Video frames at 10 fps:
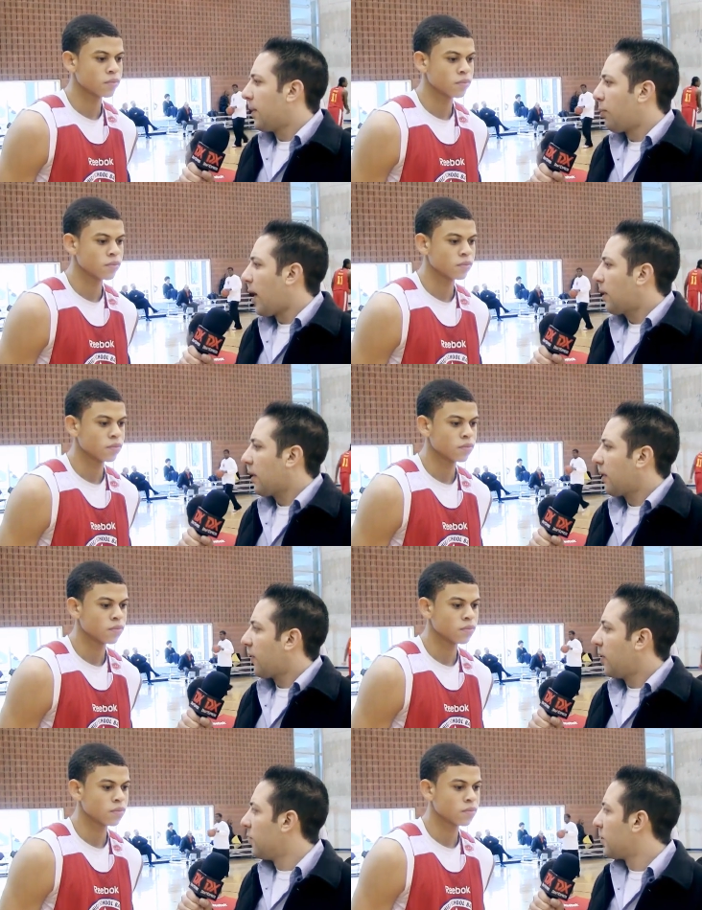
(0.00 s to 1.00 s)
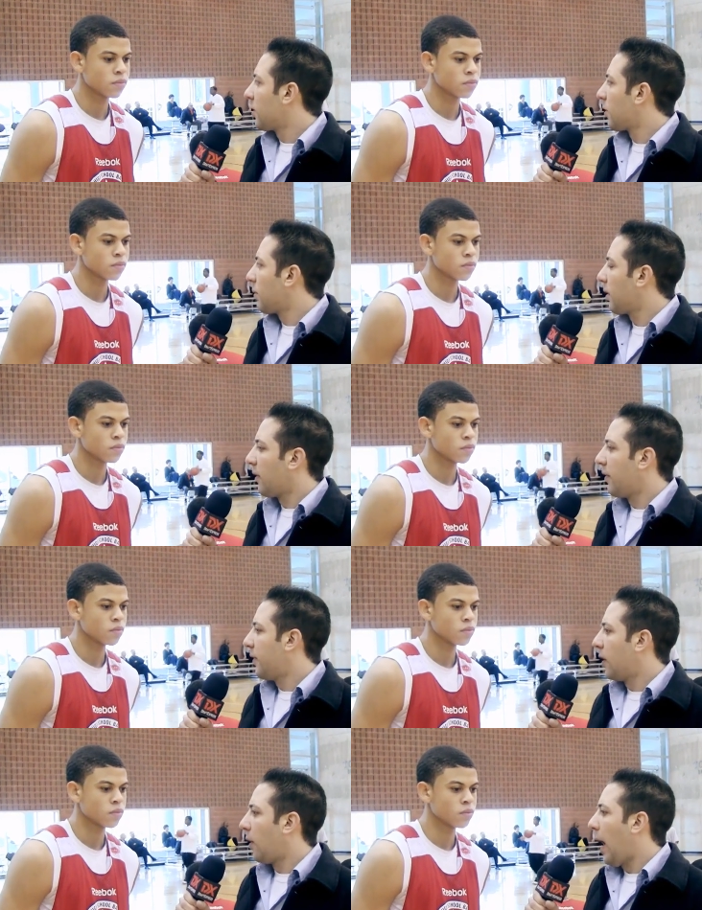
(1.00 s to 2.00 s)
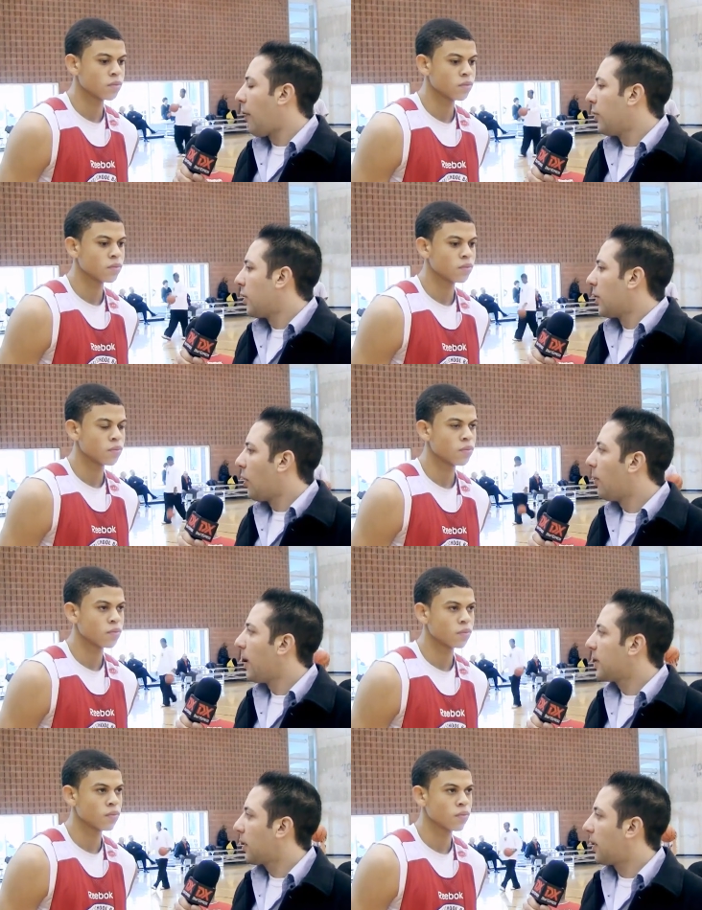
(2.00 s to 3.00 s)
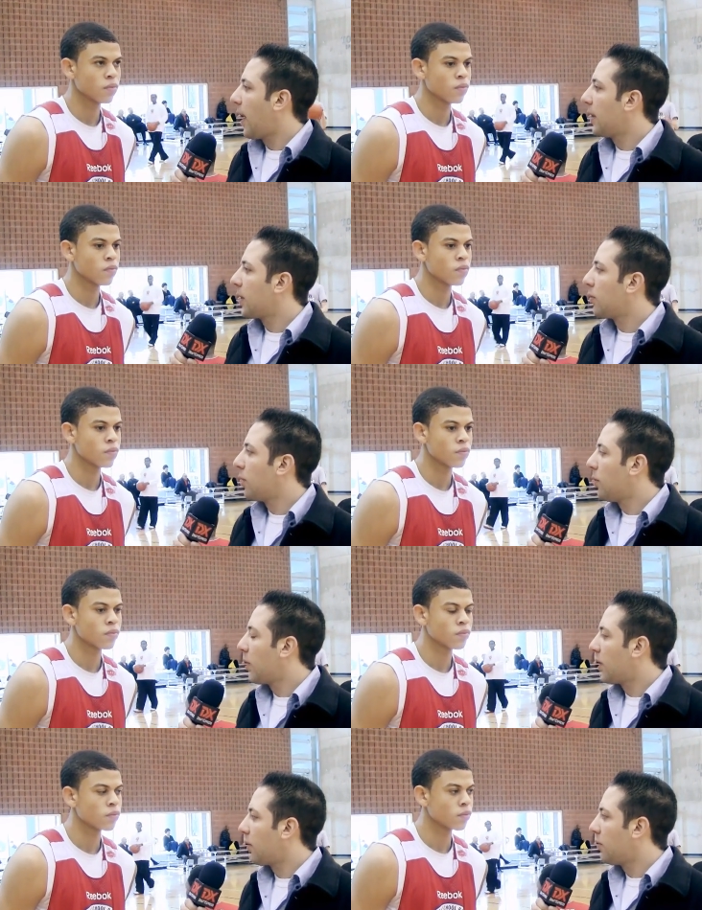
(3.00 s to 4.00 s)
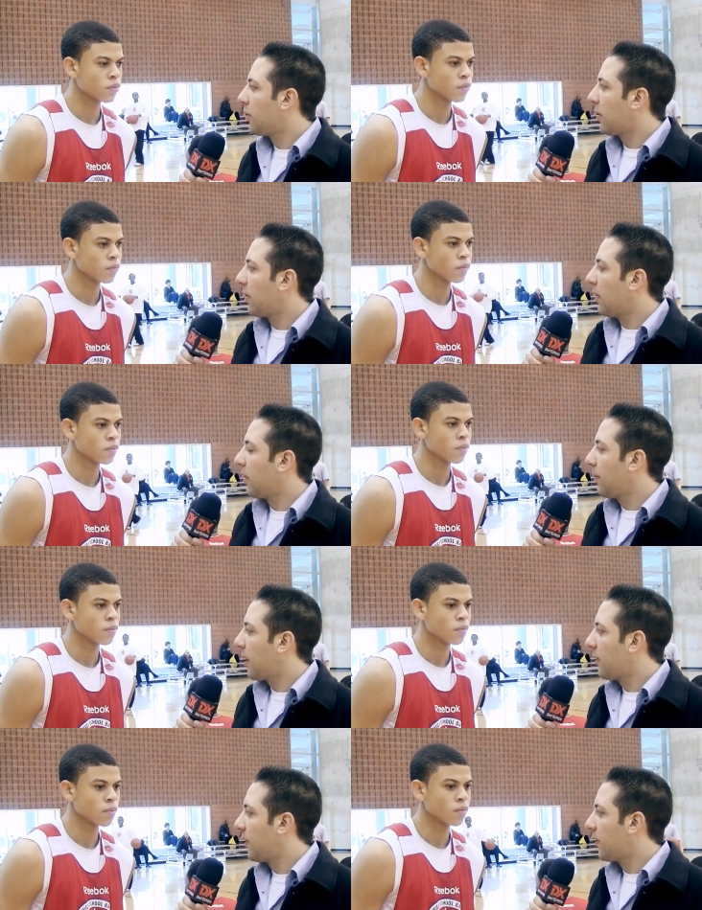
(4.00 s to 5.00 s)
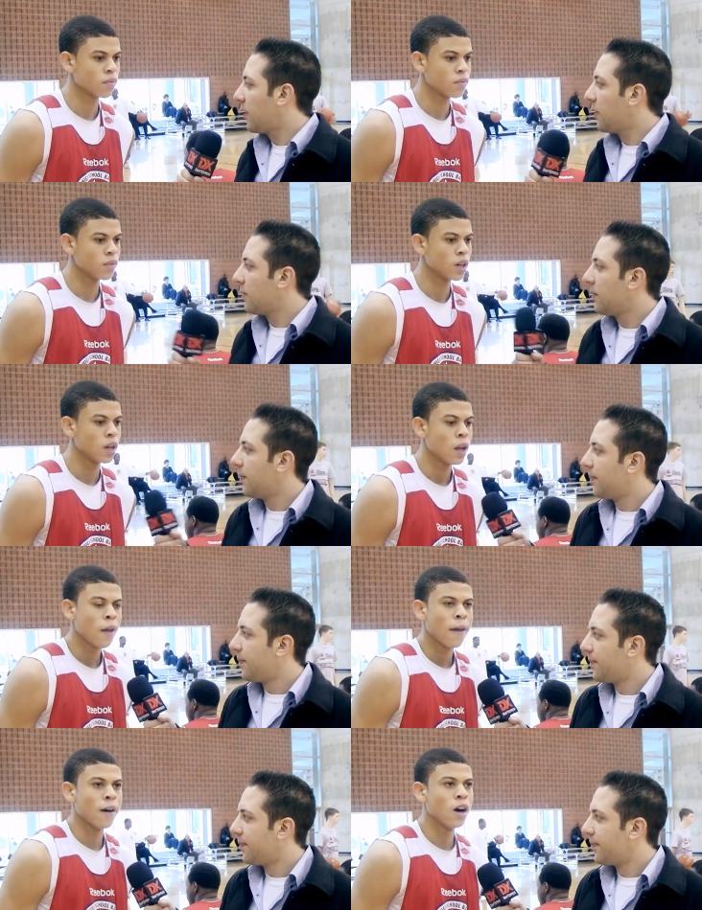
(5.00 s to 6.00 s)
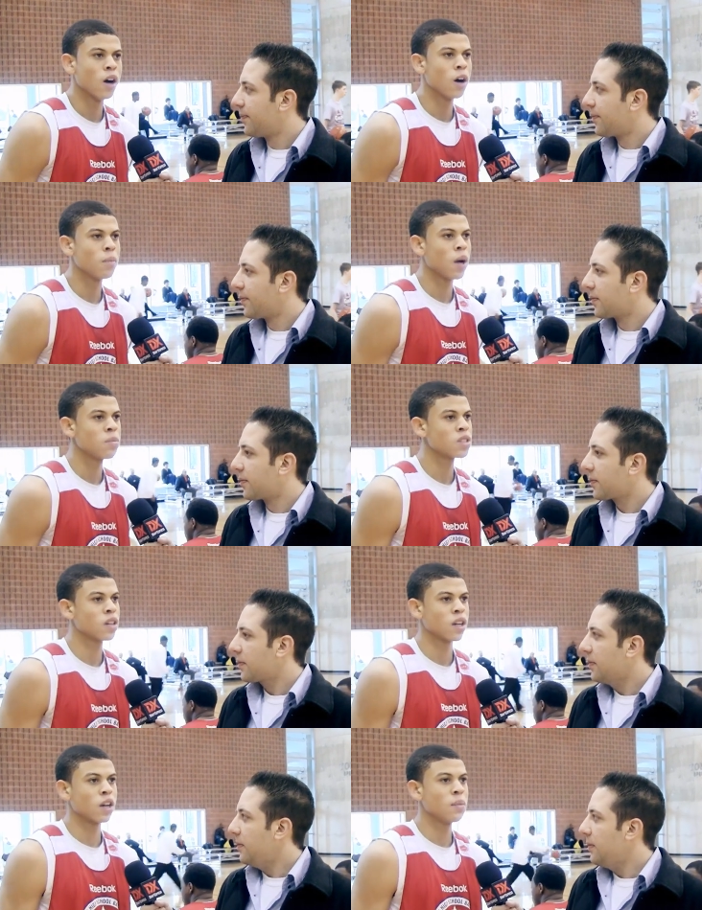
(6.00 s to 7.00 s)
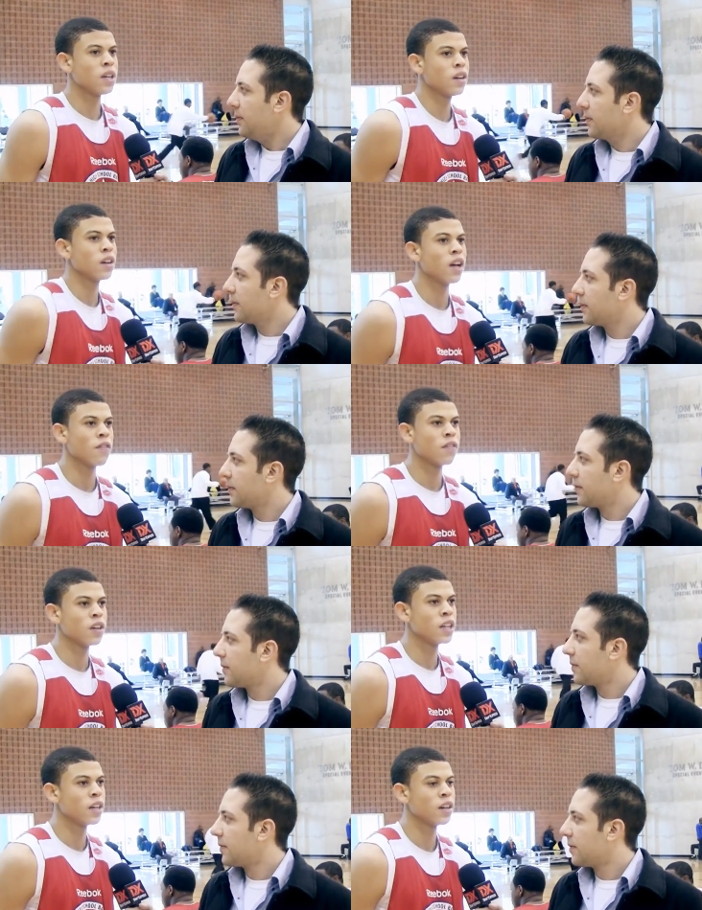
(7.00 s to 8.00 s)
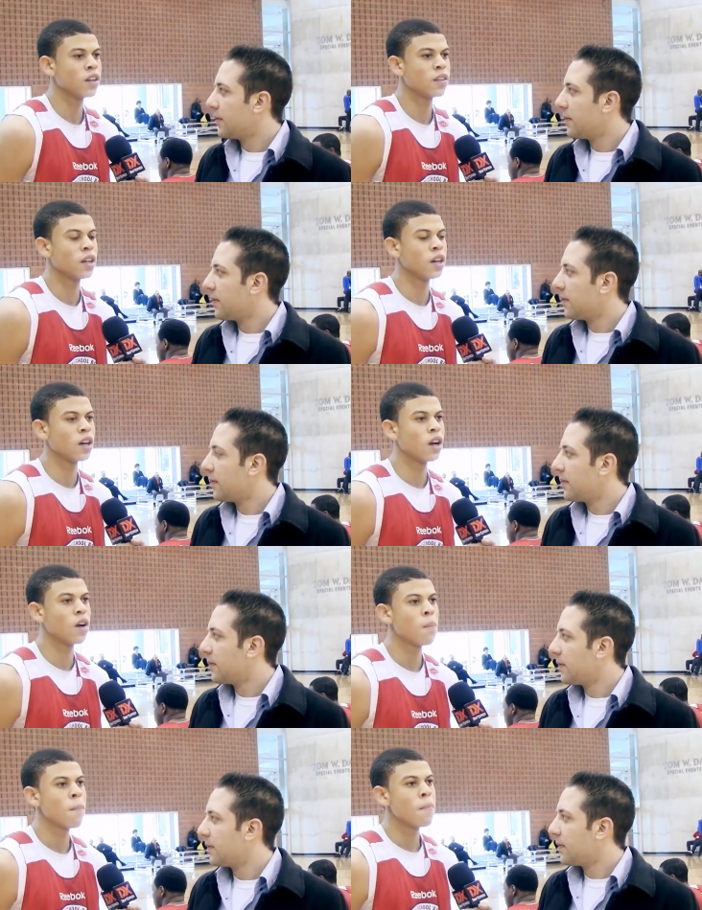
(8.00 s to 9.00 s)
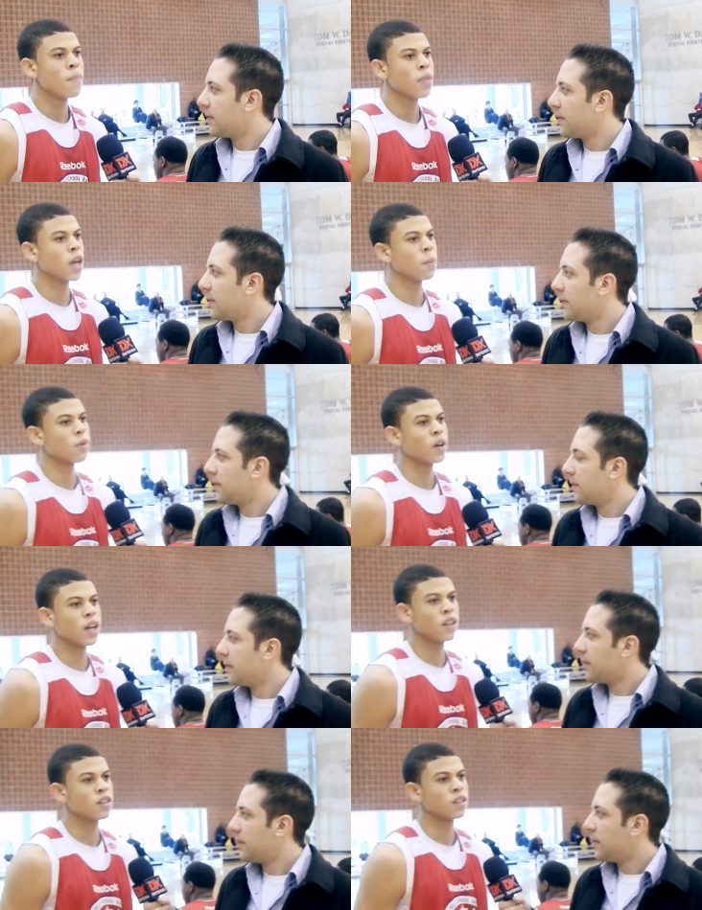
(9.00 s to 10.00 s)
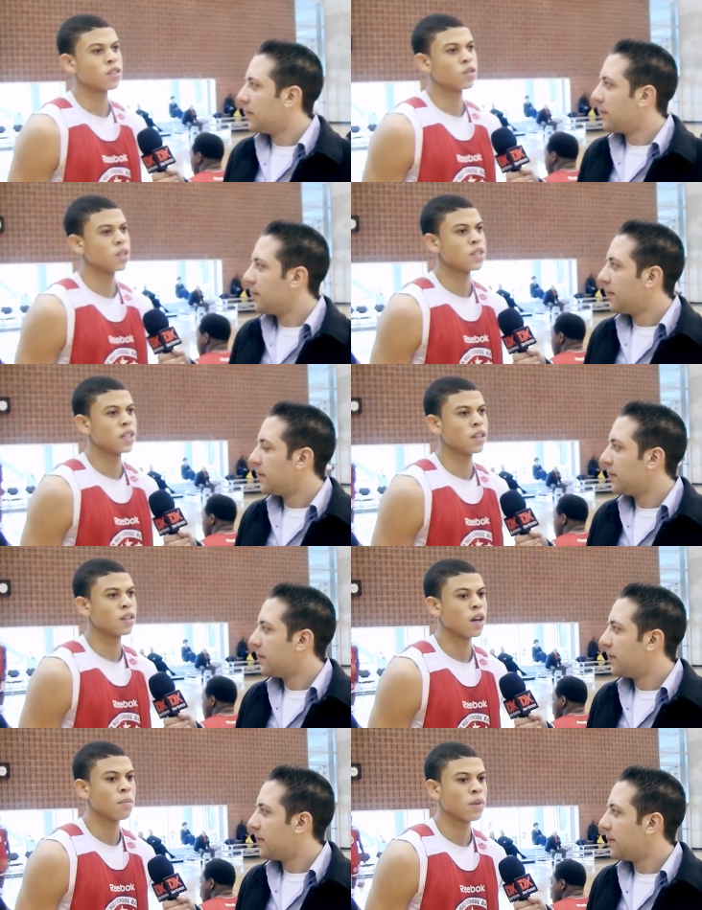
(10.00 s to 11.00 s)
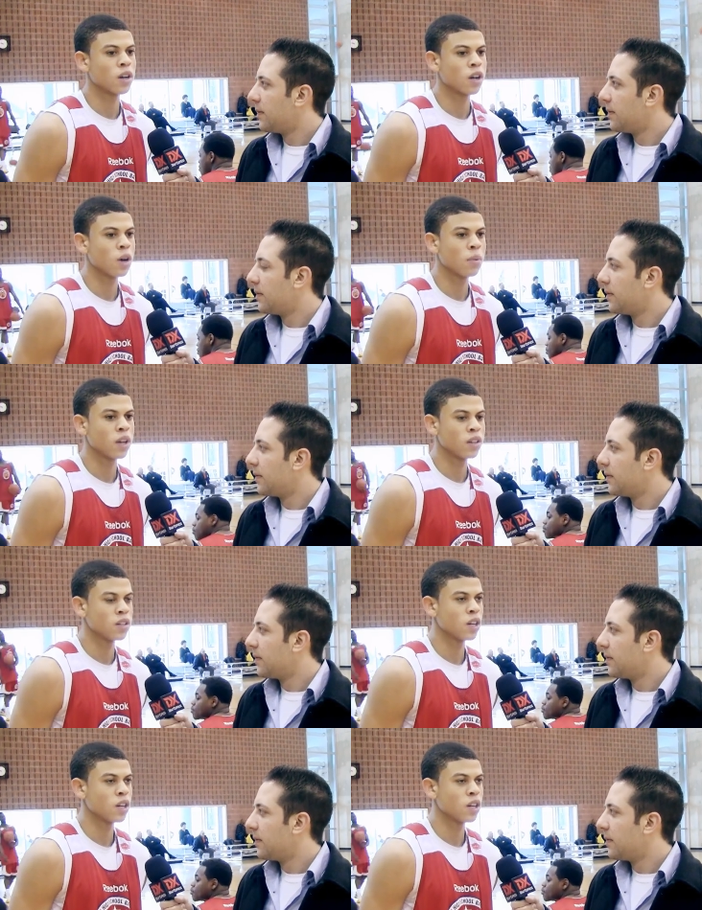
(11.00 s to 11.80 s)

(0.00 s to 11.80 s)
Speaker 1: the process for you in terms of, you know, how are you going to go about deciding what school is, is the best fit for you?
Speaker 2: Um, I'm just going to come here, have fun here. Then uh, April eighth and through the tenth, I'm going to go play in the